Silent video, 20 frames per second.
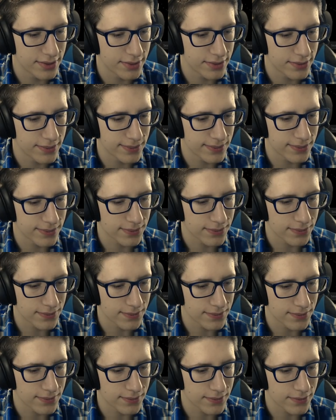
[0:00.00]

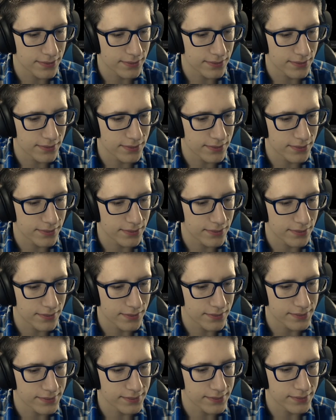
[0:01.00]

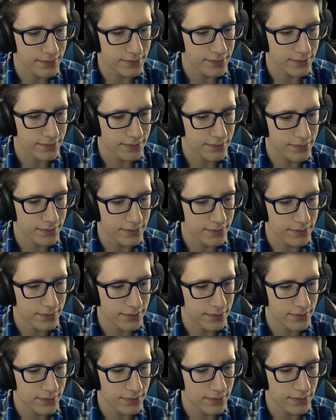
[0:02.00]

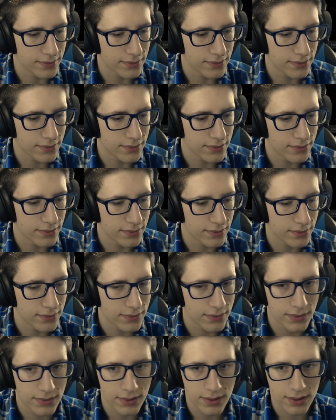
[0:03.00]

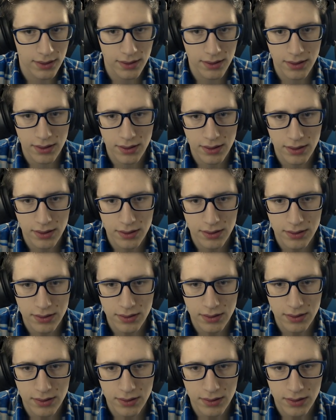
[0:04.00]

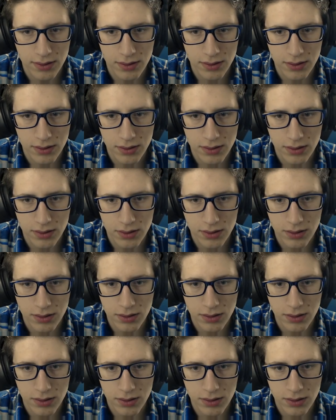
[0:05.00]
Nothing is said.